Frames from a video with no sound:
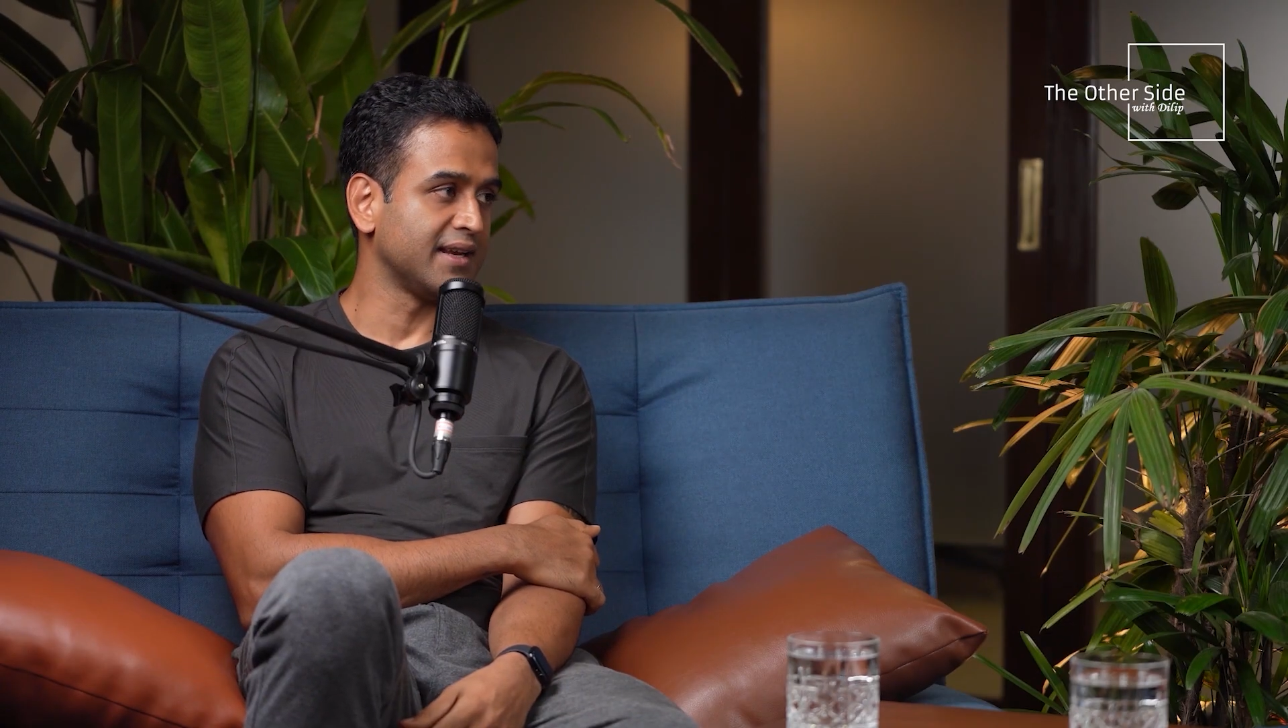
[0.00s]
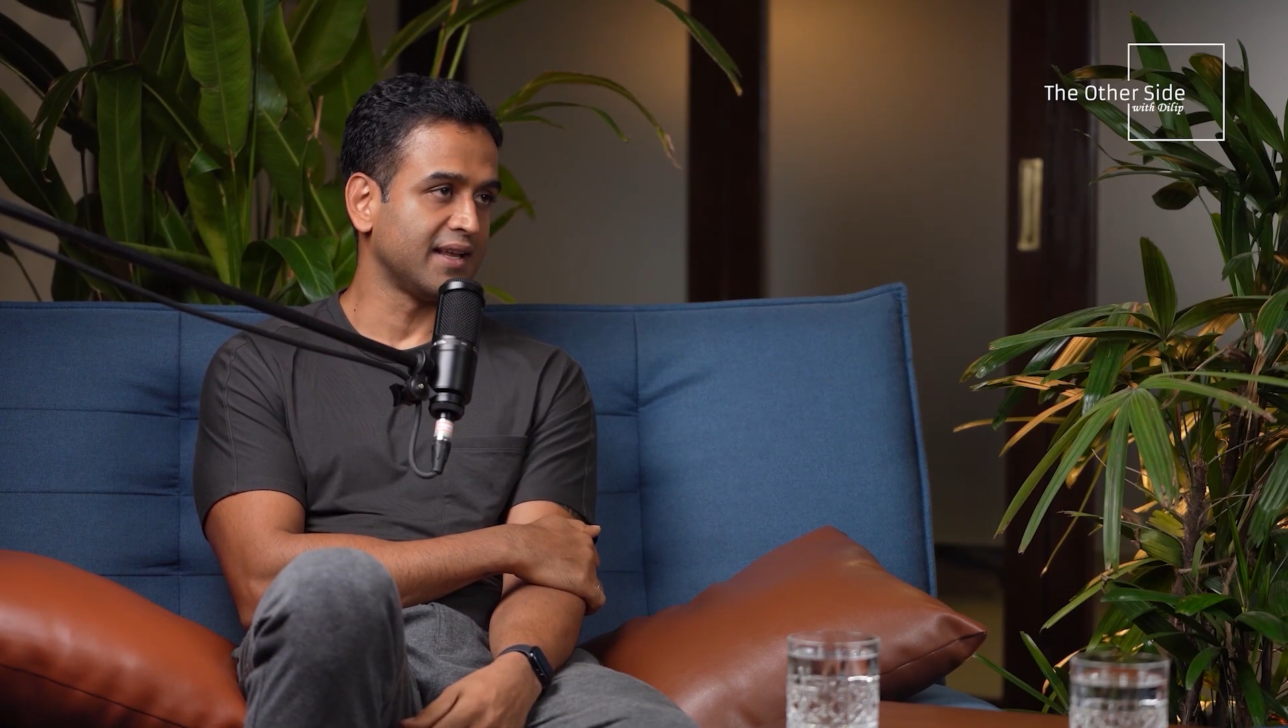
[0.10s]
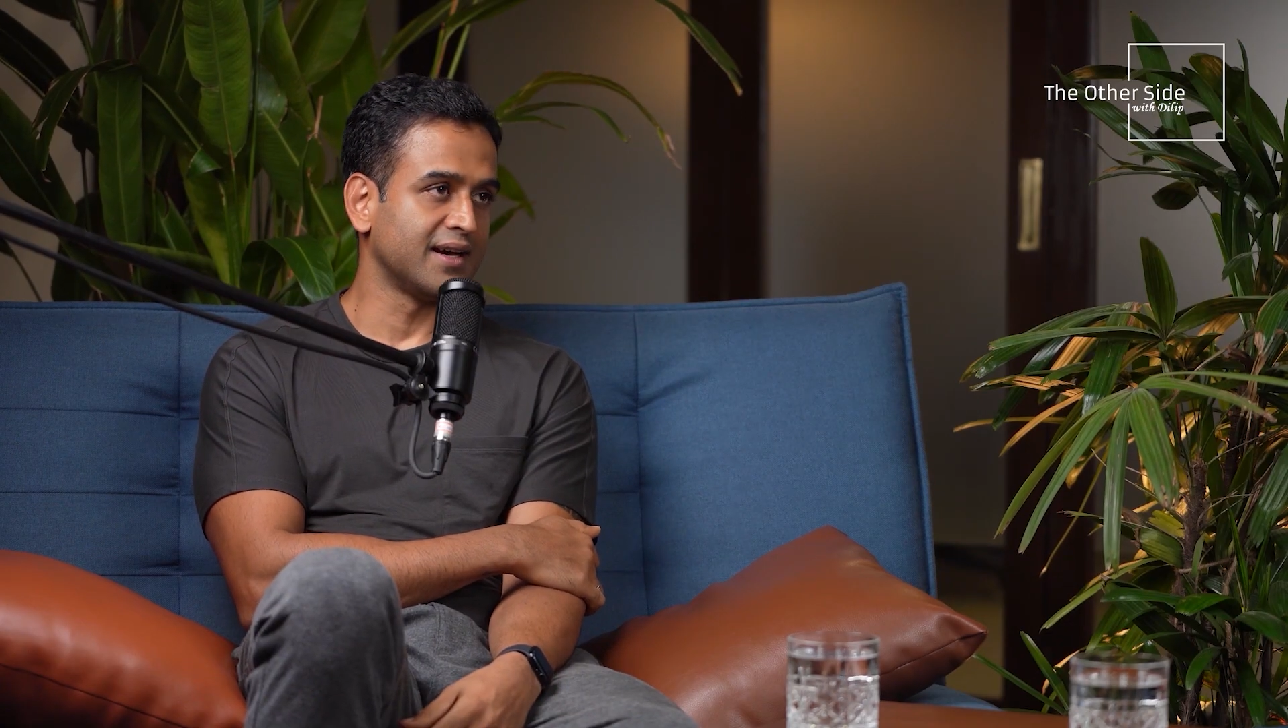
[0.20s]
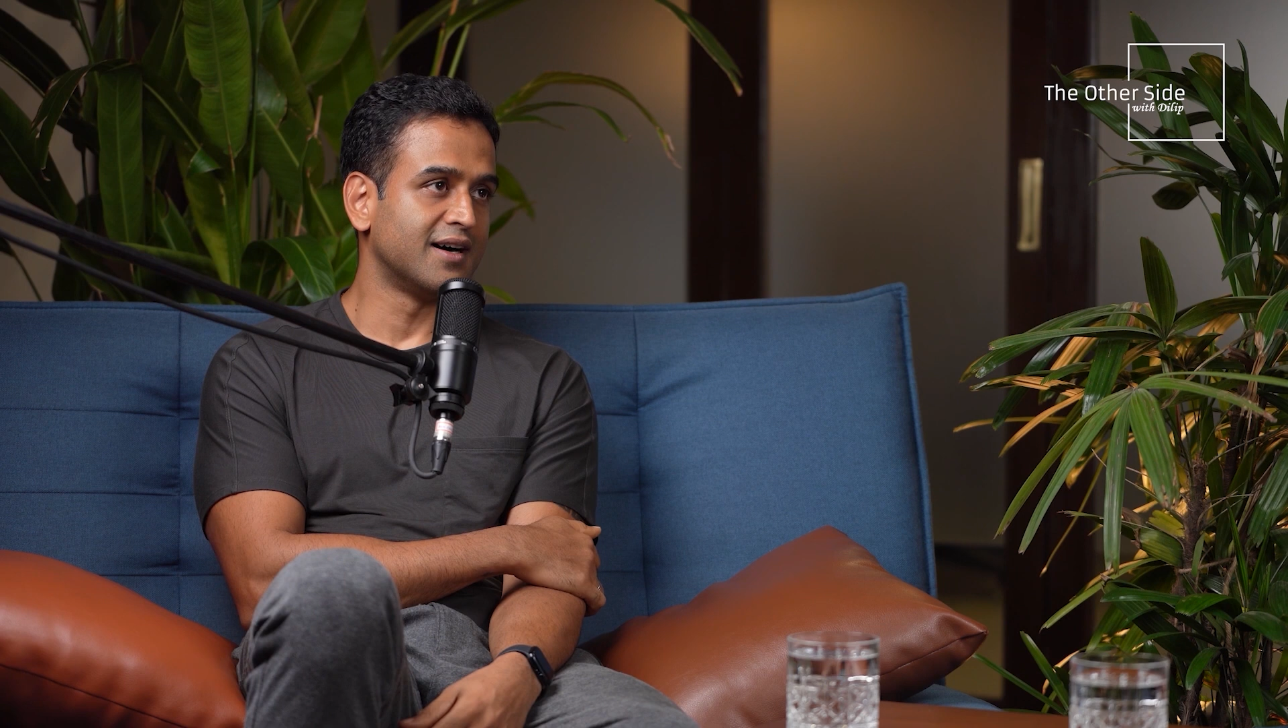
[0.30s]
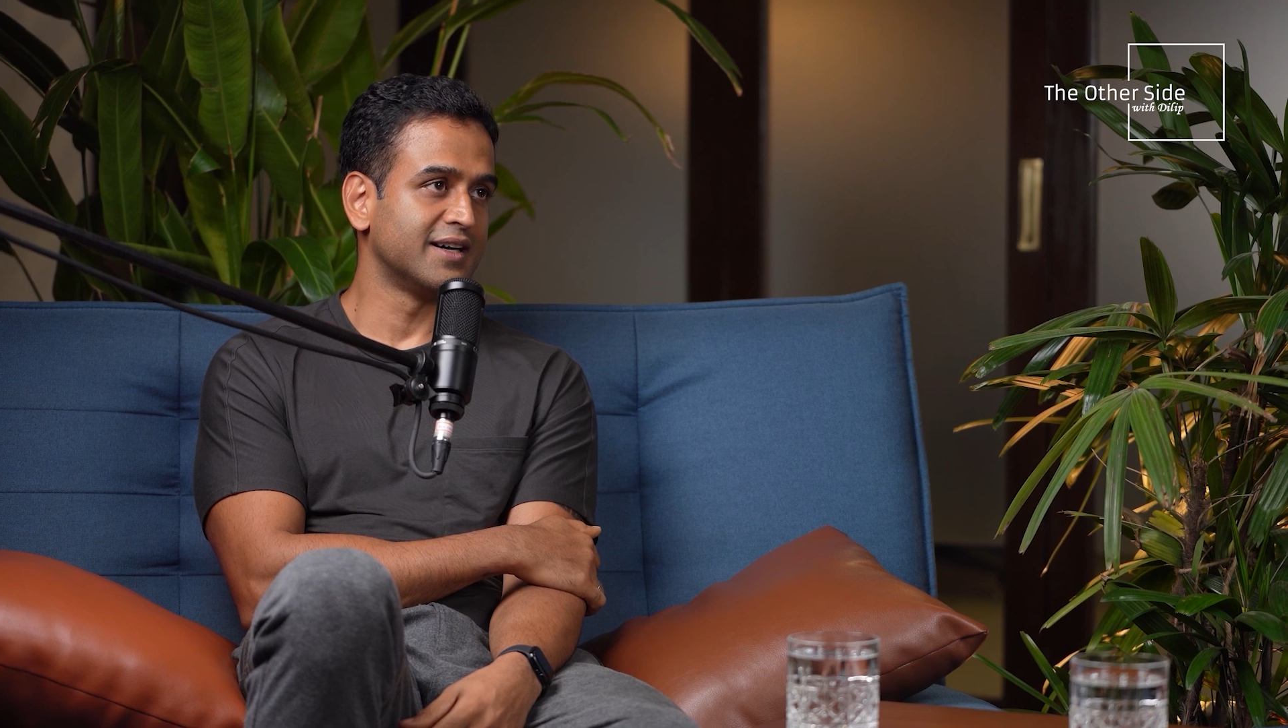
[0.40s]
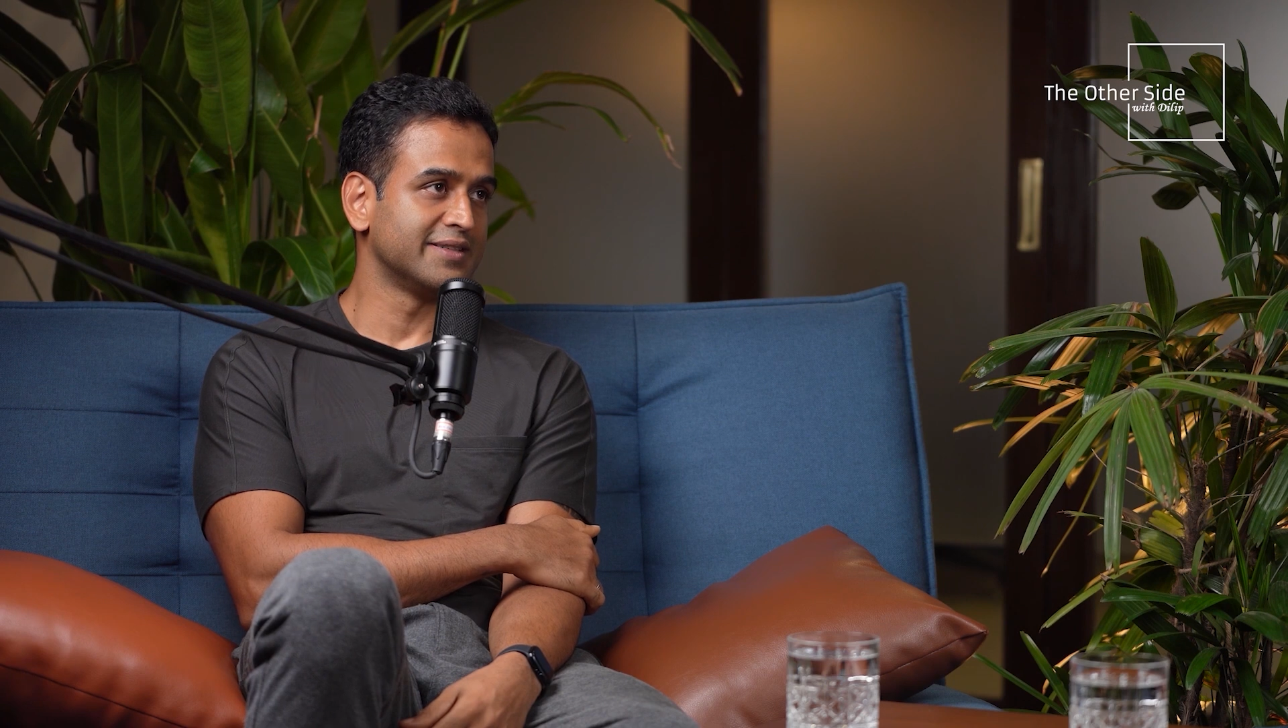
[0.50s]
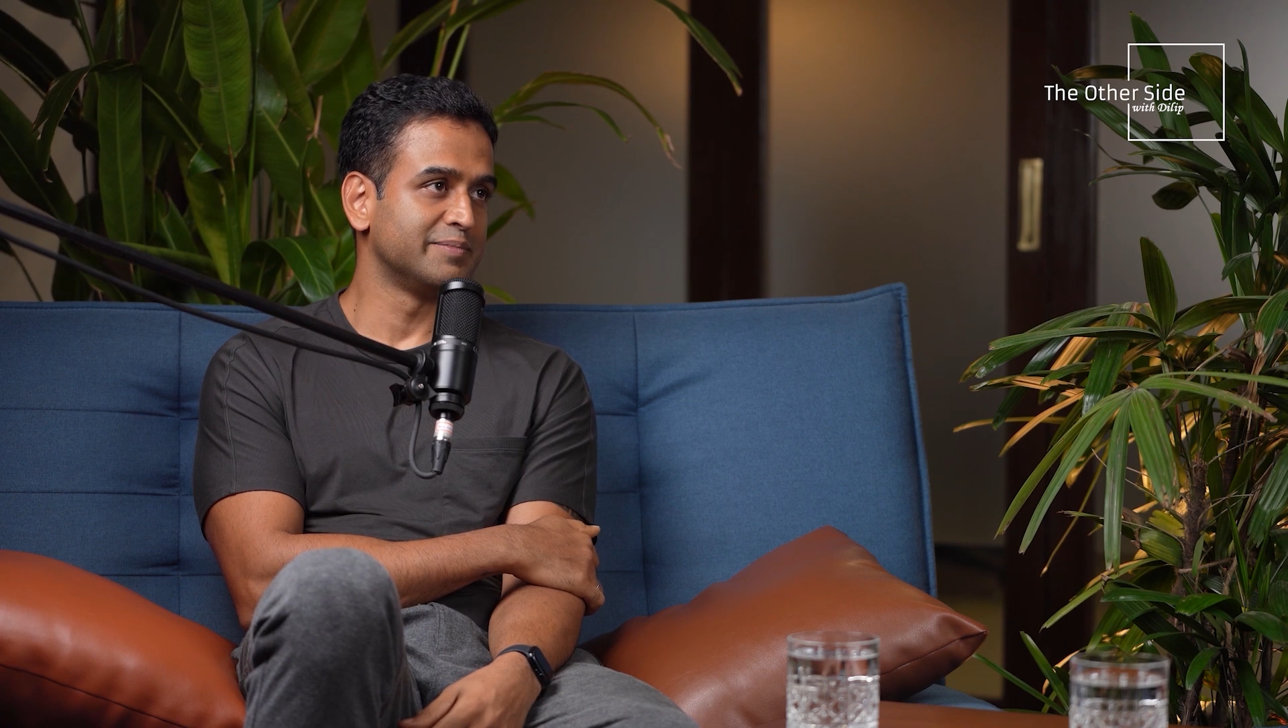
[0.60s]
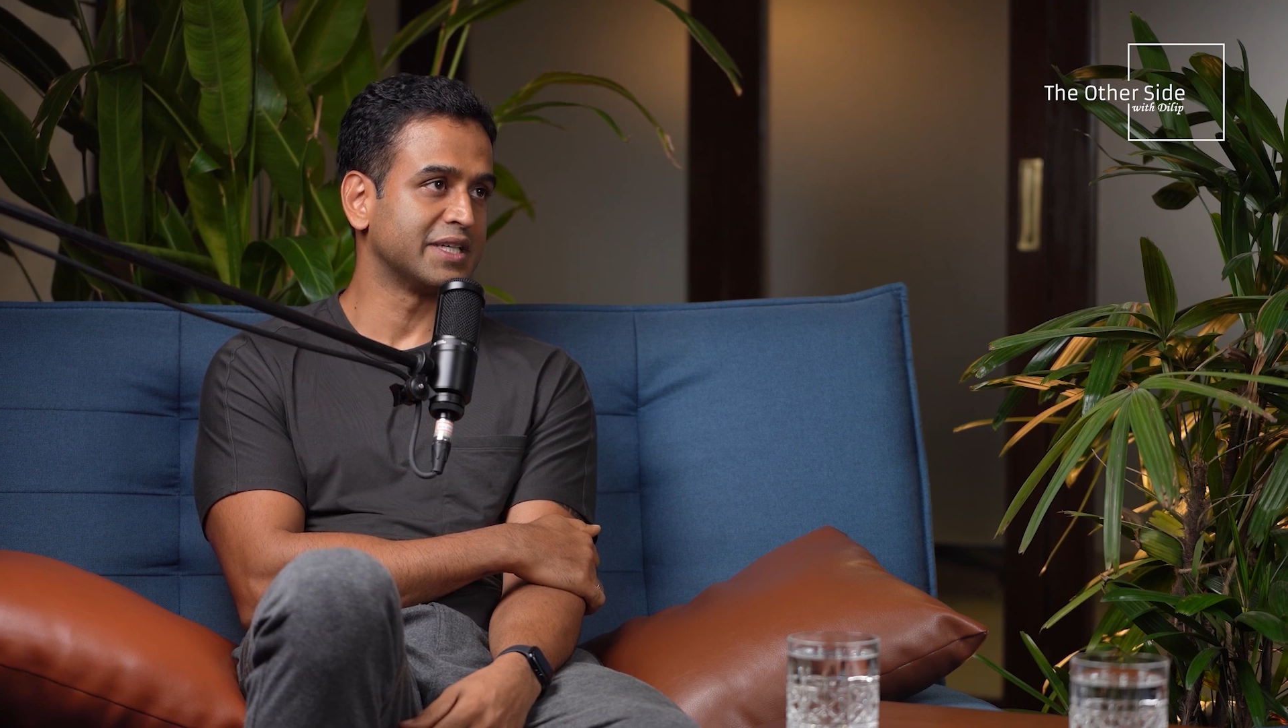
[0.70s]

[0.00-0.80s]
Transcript: really hard,